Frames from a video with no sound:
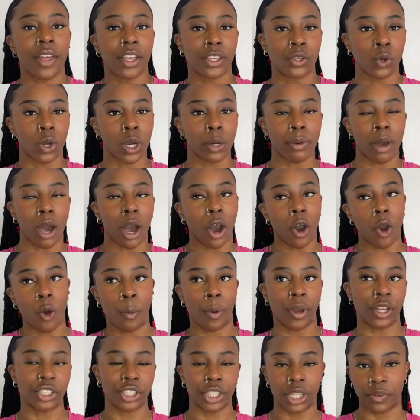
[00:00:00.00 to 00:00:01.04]
They talk about a
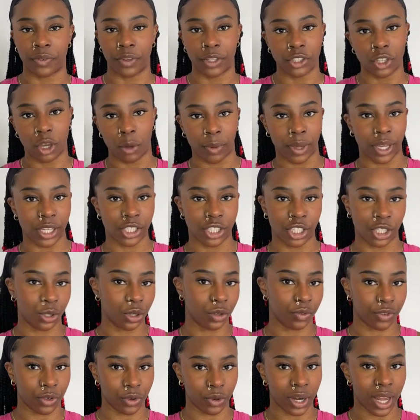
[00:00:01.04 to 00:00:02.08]
whole bunch of different topics to
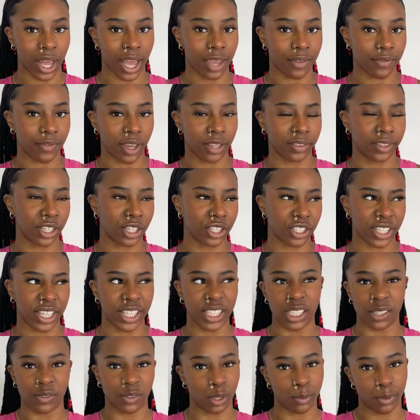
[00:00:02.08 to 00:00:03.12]
do with real life, and they
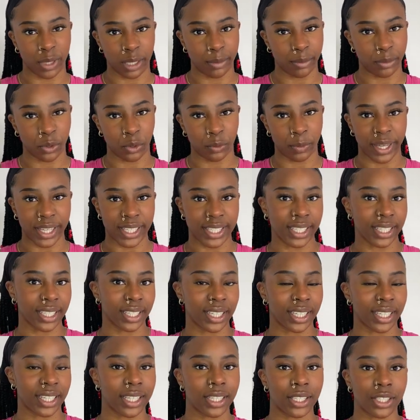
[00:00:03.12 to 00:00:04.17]
just interview people
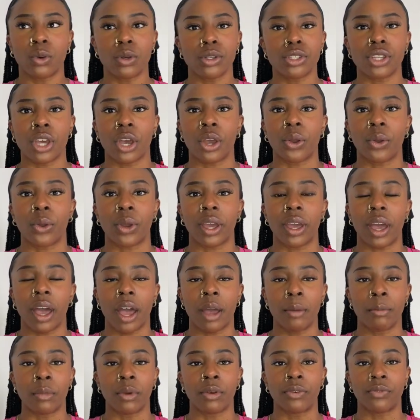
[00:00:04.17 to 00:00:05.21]
basically. And also
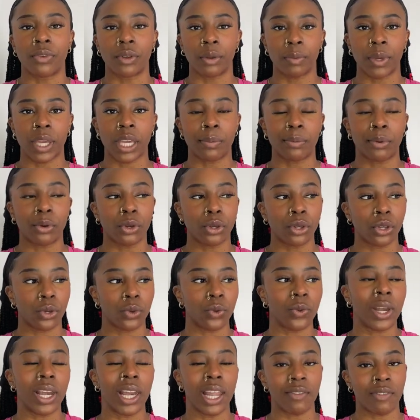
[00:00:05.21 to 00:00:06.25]
for people
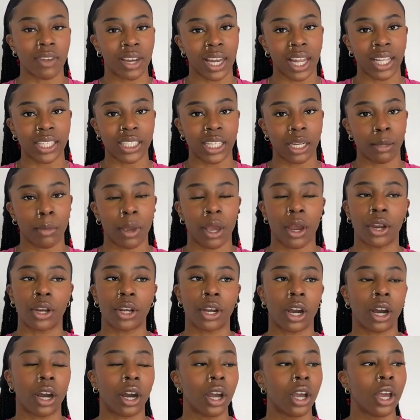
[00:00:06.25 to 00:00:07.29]
who live in Latin
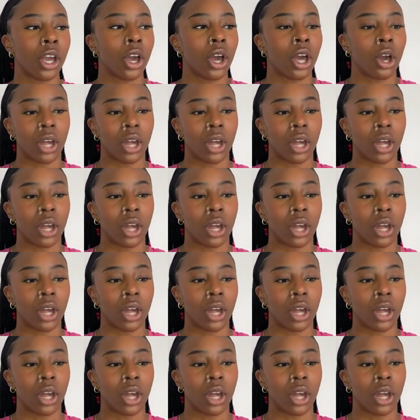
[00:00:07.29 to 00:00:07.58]
America,